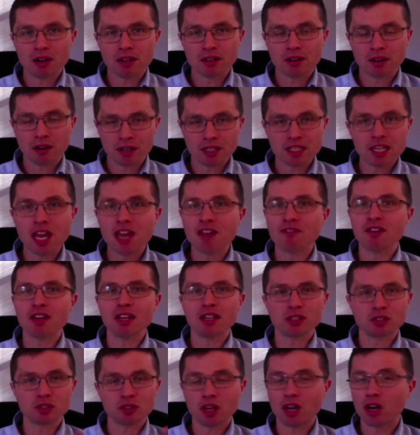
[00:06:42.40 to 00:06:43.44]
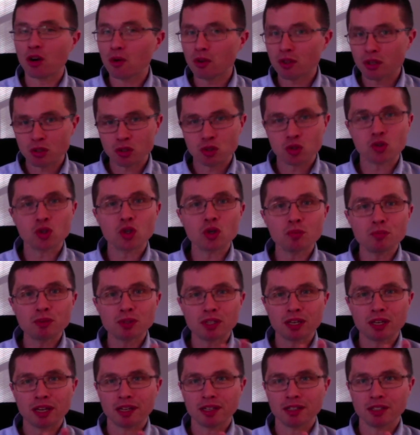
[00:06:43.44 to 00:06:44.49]
Octavian is there with his
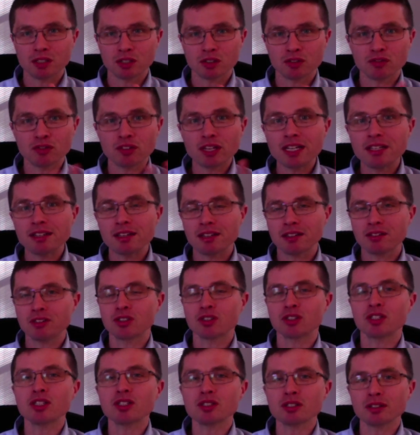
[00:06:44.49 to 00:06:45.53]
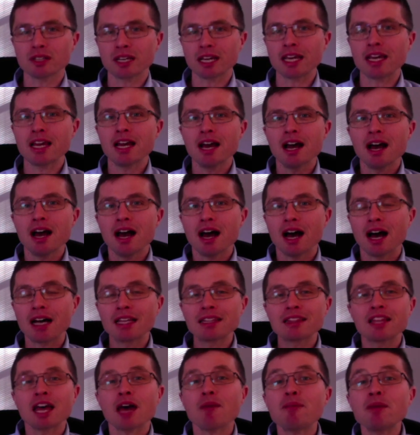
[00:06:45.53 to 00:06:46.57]
troops and his fleet in Sicily,
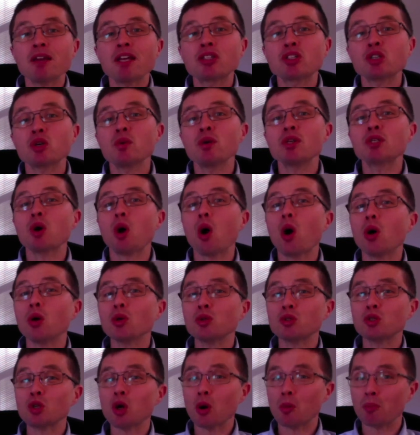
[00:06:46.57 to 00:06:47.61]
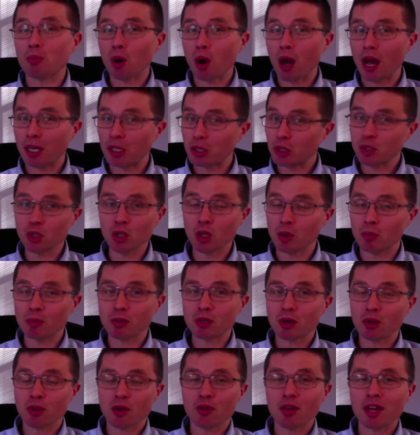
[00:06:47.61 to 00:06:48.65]
Lepidus, who has also brought troops,
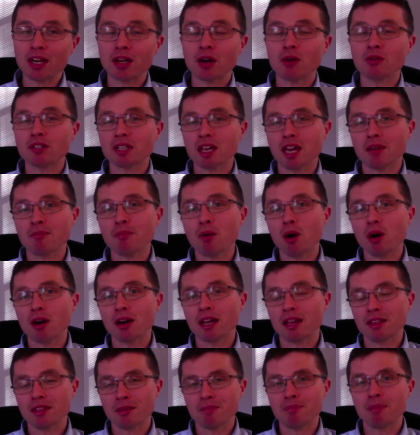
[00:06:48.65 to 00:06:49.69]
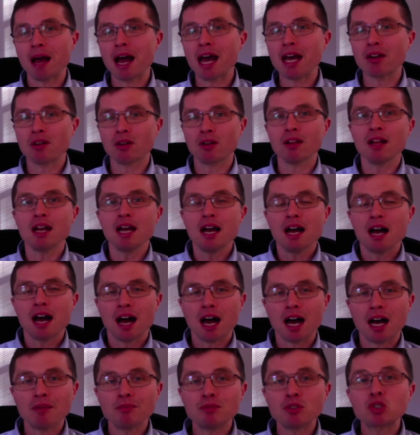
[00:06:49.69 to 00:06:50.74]
although they don't take part in the battle,
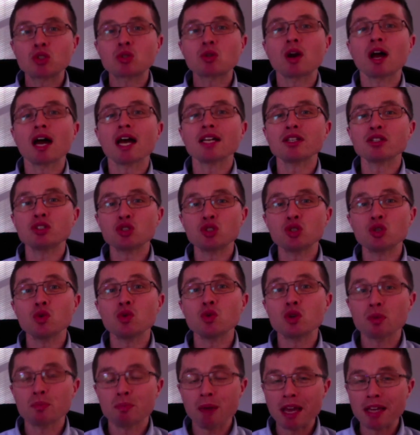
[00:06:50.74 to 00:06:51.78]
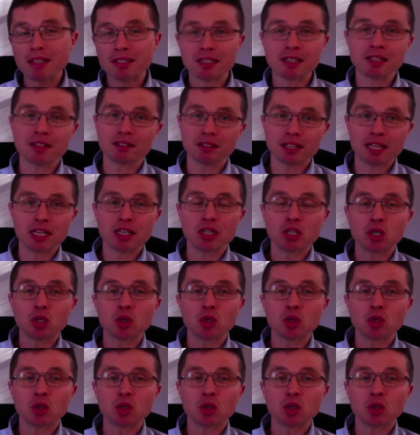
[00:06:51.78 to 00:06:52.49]
tries to basically